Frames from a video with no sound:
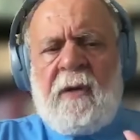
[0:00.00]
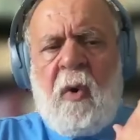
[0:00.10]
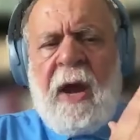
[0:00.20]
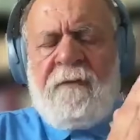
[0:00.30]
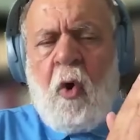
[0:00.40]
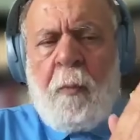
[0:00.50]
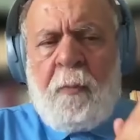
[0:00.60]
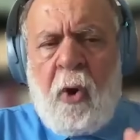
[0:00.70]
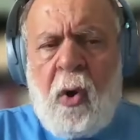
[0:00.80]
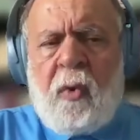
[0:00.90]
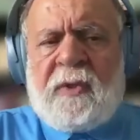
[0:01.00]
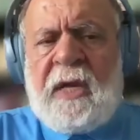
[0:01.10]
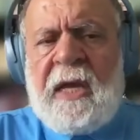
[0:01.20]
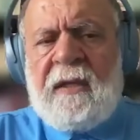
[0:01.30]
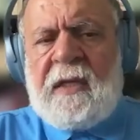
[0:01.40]
who have
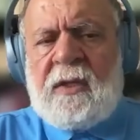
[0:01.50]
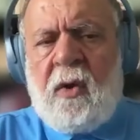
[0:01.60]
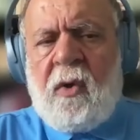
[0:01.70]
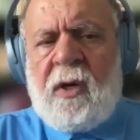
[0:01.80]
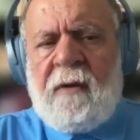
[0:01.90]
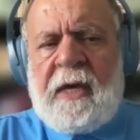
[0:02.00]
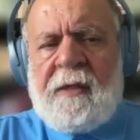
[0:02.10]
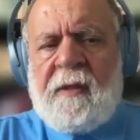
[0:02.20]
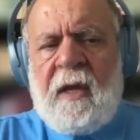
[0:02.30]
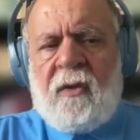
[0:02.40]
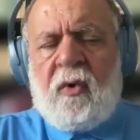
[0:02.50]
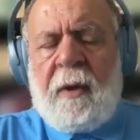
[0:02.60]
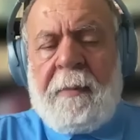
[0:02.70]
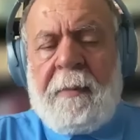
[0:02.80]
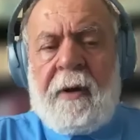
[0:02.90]
opposed the slogan of death
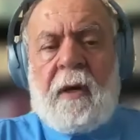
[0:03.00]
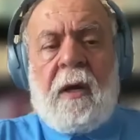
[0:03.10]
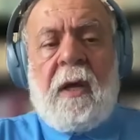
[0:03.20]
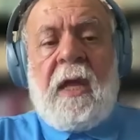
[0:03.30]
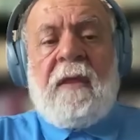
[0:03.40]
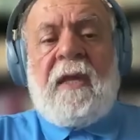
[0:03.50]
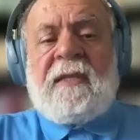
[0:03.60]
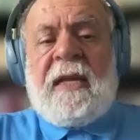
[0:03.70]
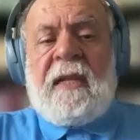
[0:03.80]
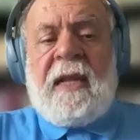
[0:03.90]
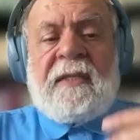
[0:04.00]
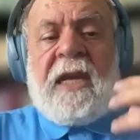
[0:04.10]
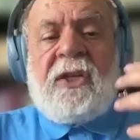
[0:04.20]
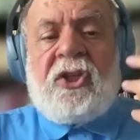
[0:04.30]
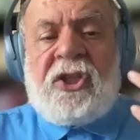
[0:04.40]
to America. They said, let's
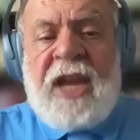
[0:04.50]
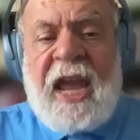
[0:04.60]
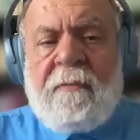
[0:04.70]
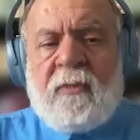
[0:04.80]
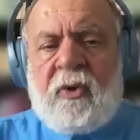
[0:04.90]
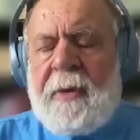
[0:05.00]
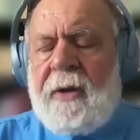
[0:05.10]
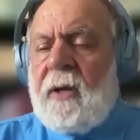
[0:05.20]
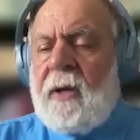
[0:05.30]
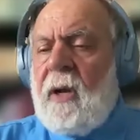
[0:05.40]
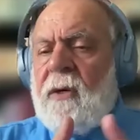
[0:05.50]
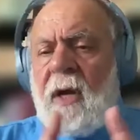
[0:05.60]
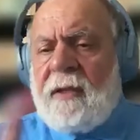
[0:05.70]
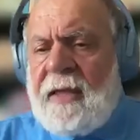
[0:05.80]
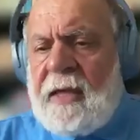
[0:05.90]
say shame to America,
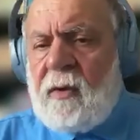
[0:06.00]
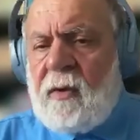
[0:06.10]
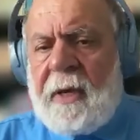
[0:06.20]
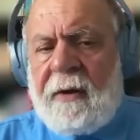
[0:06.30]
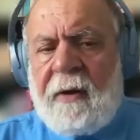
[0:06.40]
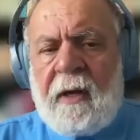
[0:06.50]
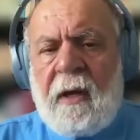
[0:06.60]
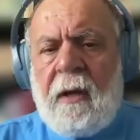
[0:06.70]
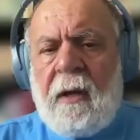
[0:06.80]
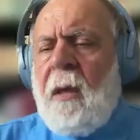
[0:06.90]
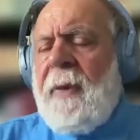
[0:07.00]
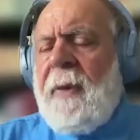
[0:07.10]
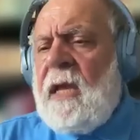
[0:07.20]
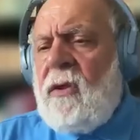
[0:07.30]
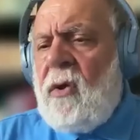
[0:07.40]
not death to America.
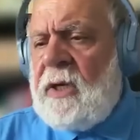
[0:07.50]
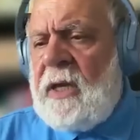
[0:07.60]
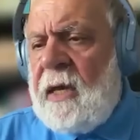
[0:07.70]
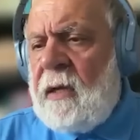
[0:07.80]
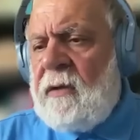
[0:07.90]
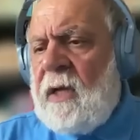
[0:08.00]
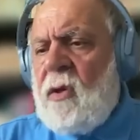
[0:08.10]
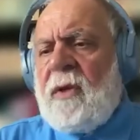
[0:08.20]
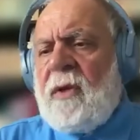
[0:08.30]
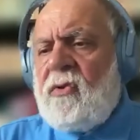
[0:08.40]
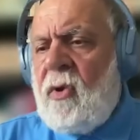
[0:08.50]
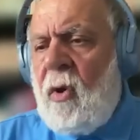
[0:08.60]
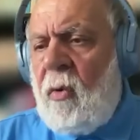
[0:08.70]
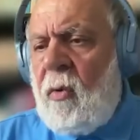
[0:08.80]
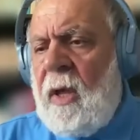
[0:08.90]
But they don't care. They don't want to
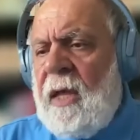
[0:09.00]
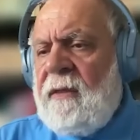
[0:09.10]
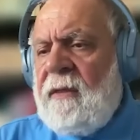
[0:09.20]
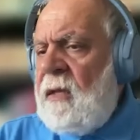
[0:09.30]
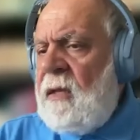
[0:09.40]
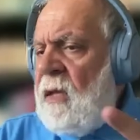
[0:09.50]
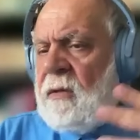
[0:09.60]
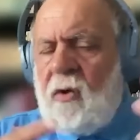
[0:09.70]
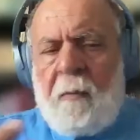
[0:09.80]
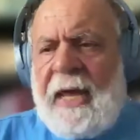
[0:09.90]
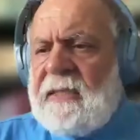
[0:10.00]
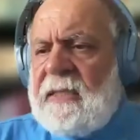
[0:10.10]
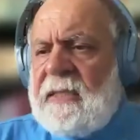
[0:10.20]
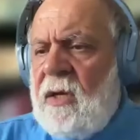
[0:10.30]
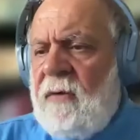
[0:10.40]
know the
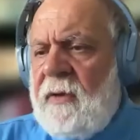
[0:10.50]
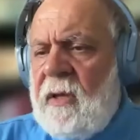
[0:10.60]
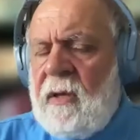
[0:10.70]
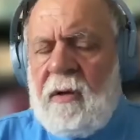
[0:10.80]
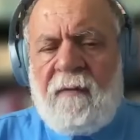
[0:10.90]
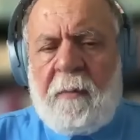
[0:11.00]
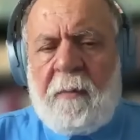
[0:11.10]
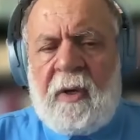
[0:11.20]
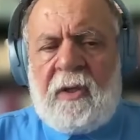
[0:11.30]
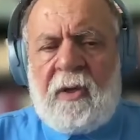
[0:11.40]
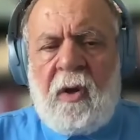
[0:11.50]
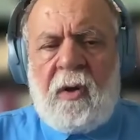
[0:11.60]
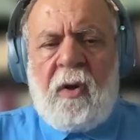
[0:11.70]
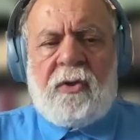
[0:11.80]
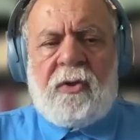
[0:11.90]
complexity of a
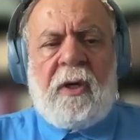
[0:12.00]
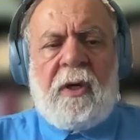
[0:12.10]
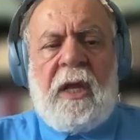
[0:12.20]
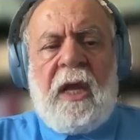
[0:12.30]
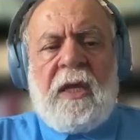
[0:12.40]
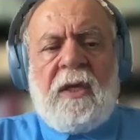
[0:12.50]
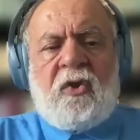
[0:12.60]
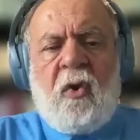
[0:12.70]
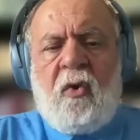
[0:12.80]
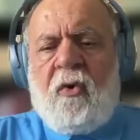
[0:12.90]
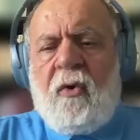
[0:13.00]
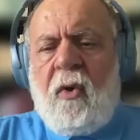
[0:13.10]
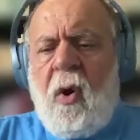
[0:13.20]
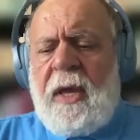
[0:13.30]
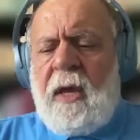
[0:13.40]
political culture. So
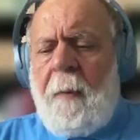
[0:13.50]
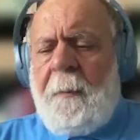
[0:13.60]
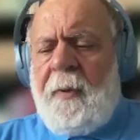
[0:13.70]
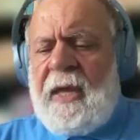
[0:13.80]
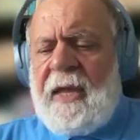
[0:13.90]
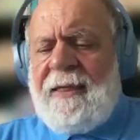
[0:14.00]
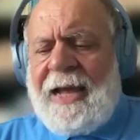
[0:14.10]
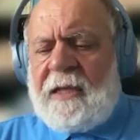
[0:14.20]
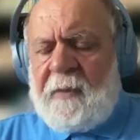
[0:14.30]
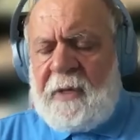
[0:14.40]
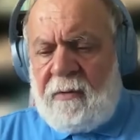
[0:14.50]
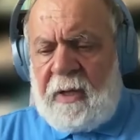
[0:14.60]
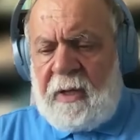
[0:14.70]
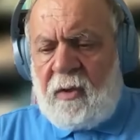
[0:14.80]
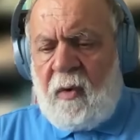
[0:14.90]
growing up in that
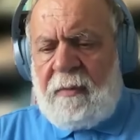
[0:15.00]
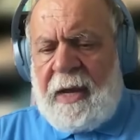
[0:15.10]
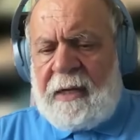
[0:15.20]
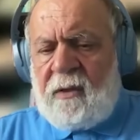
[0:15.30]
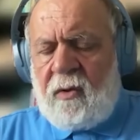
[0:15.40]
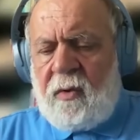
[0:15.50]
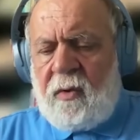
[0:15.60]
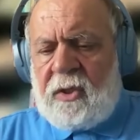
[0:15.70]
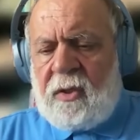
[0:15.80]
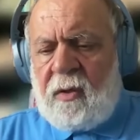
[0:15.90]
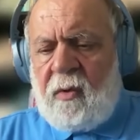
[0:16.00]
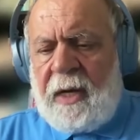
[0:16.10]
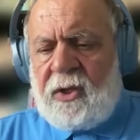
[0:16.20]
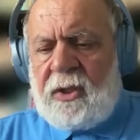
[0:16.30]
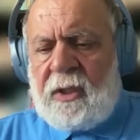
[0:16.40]
period, going back to your original
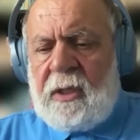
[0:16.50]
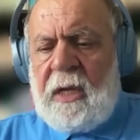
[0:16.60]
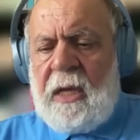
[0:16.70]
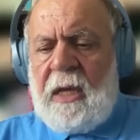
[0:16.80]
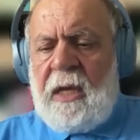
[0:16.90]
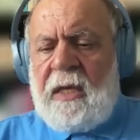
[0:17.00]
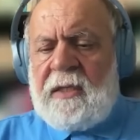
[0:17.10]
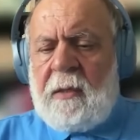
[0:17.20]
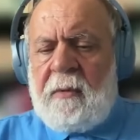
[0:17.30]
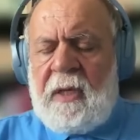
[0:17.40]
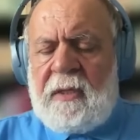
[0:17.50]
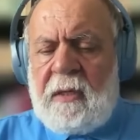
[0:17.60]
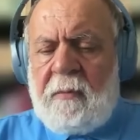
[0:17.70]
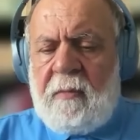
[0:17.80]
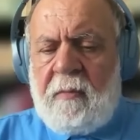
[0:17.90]
question, is
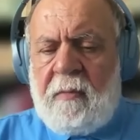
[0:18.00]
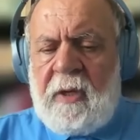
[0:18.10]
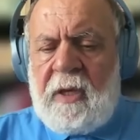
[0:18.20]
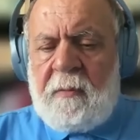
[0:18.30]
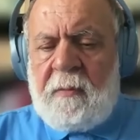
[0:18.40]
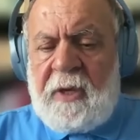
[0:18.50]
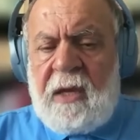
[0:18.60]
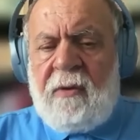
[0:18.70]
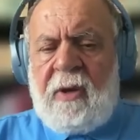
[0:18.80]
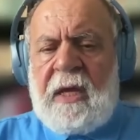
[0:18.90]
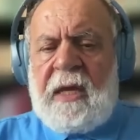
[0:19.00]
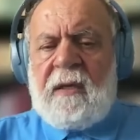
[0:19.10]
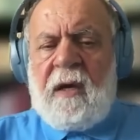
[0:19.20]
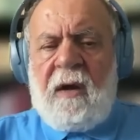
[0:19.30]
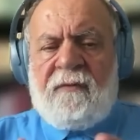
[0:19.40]
a
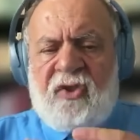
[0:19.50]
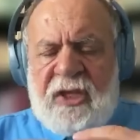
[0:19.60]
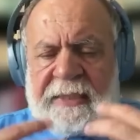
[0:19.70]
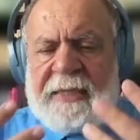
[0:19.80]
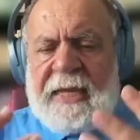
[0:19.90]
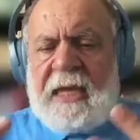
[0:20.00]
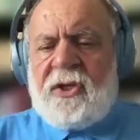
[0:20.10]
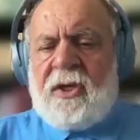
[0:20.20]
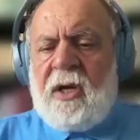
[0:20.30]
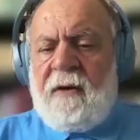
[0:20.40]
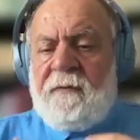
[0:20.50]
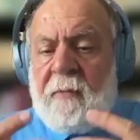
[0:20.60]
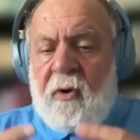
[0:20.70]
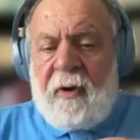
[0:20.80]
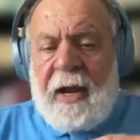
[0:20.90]
period of gestation of
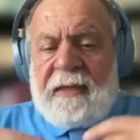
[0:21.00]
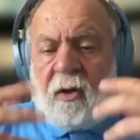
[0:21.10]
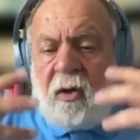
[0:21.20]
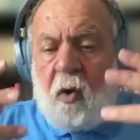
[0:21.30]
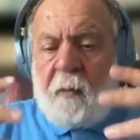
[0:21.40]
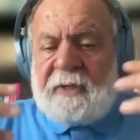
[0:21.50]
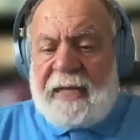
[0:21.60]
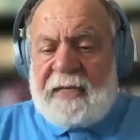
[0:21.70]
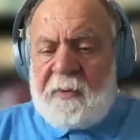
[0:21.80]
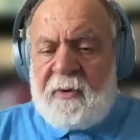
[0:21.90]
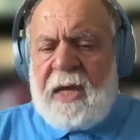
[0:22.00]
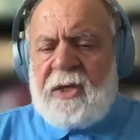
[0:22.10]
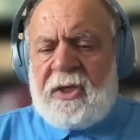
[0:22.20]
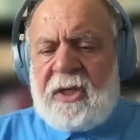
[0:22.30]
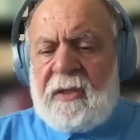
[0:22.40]
democratic hopes and
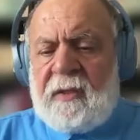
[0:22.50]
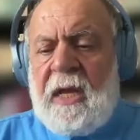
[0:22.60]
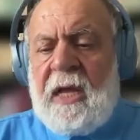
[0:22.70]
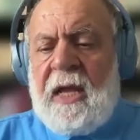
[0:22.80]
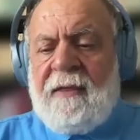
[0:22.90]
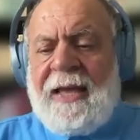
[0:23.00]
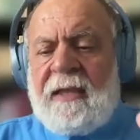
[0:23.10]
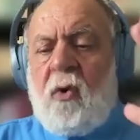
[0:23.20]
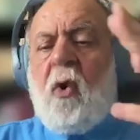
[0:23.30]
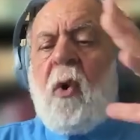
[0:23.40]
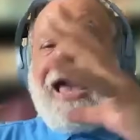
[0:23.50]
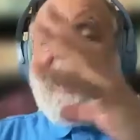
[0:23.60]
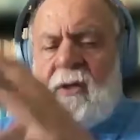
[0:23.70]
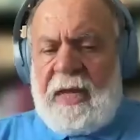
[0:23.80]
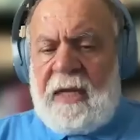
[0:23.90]
aspirations that
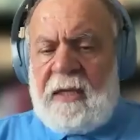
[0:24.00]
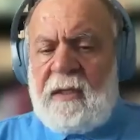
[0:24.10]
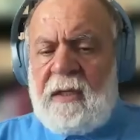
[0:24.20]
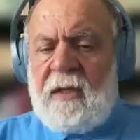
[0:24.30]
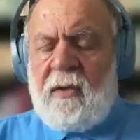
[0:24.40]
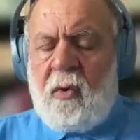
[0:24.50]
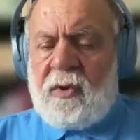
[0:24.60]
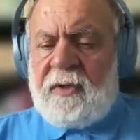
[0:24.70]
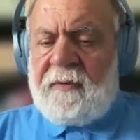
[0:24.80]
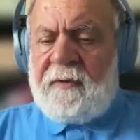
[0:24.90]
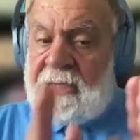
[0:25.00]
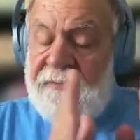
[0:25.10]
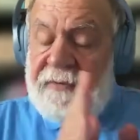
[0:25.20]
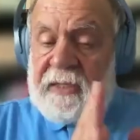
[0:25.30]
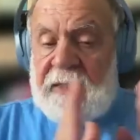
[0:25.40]
coagulate in the course of the
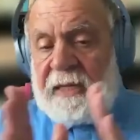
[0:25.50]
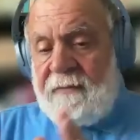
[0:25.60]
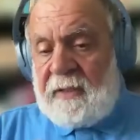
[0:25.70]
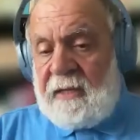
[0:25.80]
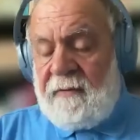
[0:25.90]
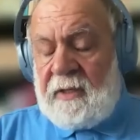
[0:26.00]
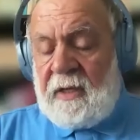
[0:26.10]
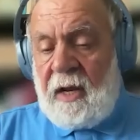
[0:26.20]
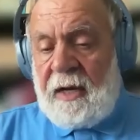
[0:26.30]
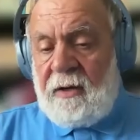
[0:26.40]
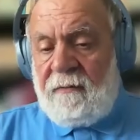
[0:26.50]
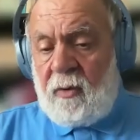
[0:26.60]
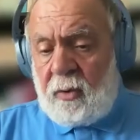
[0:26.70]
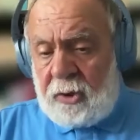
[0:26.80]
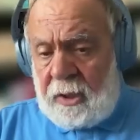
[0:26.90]
77-79
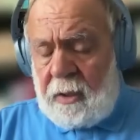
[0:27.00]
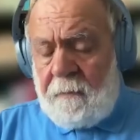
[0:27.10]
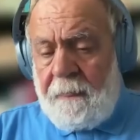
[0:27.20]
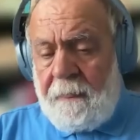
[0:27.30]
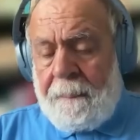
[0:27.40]
revolution.